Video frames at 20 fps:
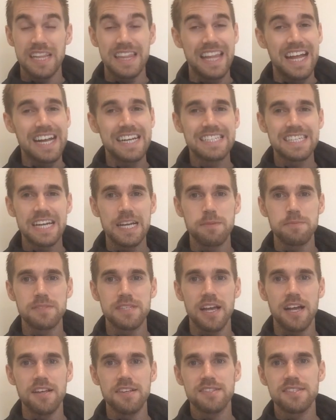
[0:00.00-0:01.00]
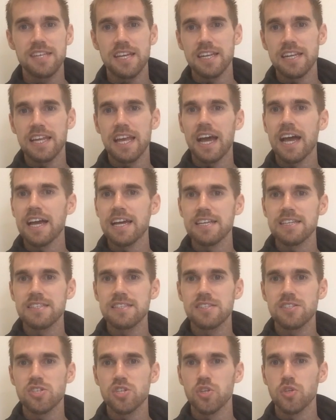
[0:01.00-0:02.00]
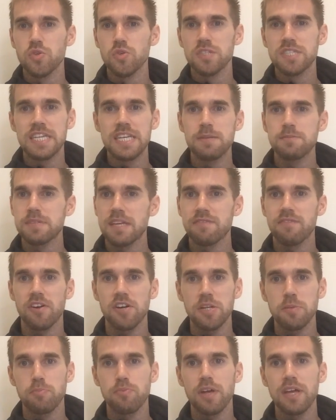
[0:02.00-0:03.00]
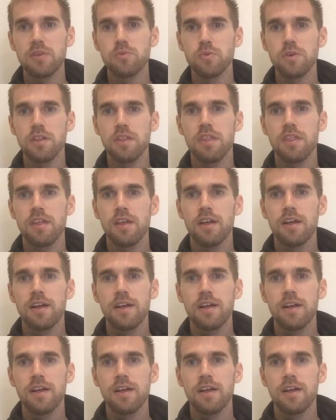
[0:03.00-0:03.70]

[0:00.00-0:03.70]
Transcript: a lot of times I'll send guys to teams I've already played with,